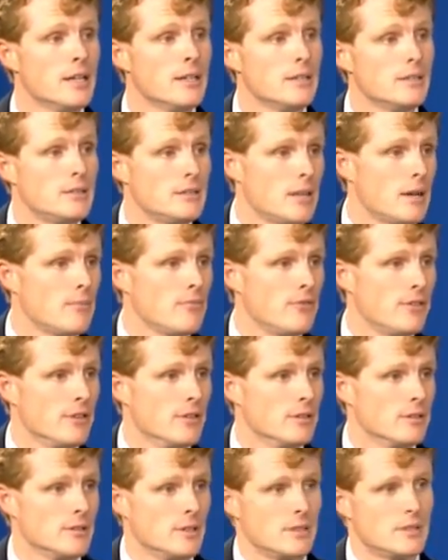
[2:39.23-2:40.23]
STEM
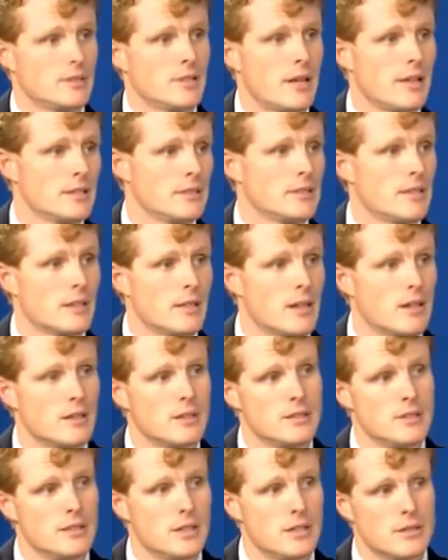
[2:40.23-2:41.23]
fields, that's science,
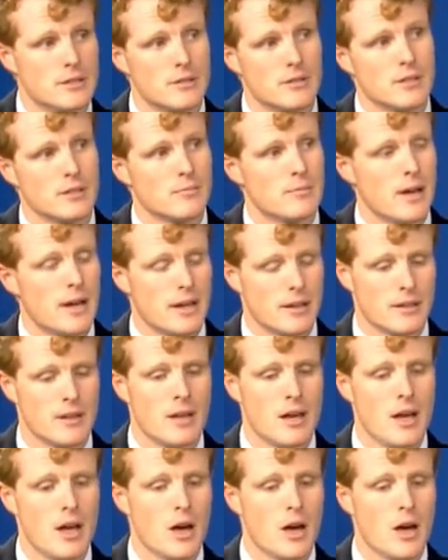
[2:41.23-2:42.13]
technology, engineering, and math,